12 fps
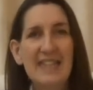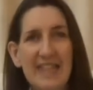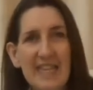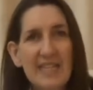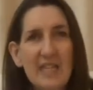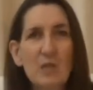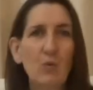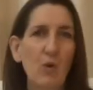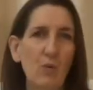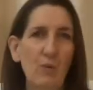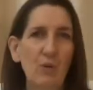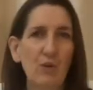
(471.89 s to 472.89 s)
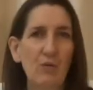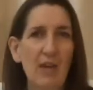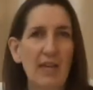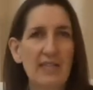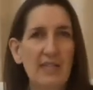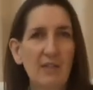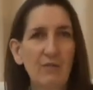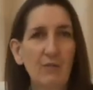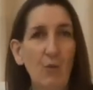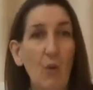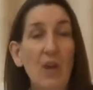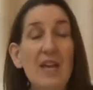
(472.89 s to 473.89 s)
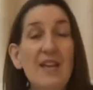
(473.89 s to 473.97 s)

This is what we were created for.